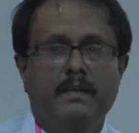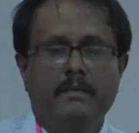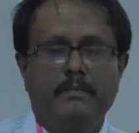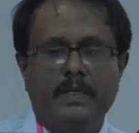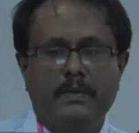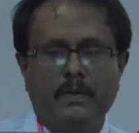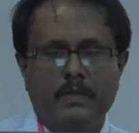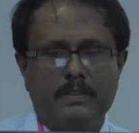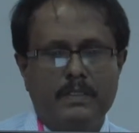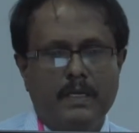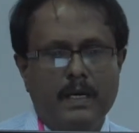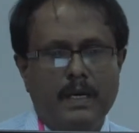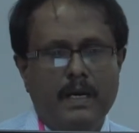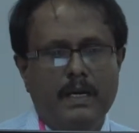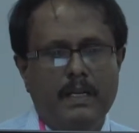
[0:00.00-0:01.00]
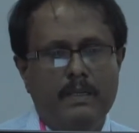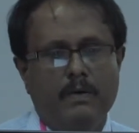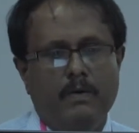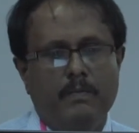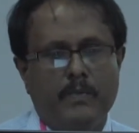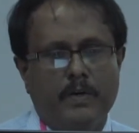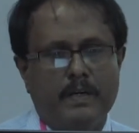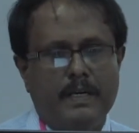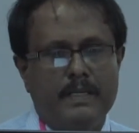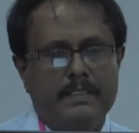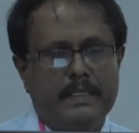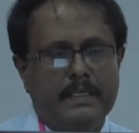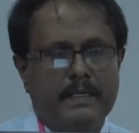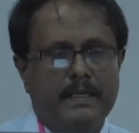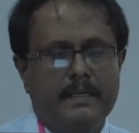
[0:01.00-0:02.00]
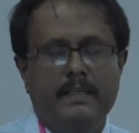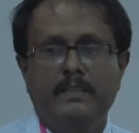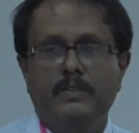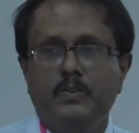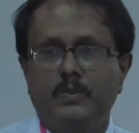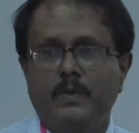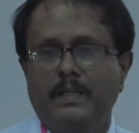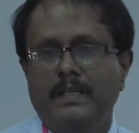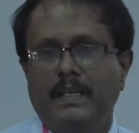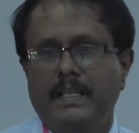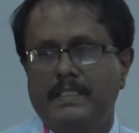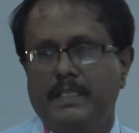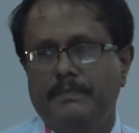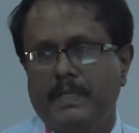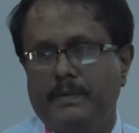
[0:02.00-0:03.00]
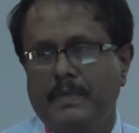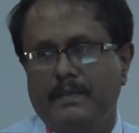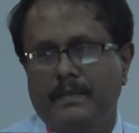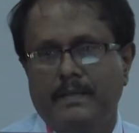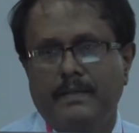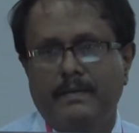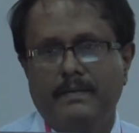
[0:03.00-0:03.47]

because early or moderate CKD usually asymptomatic.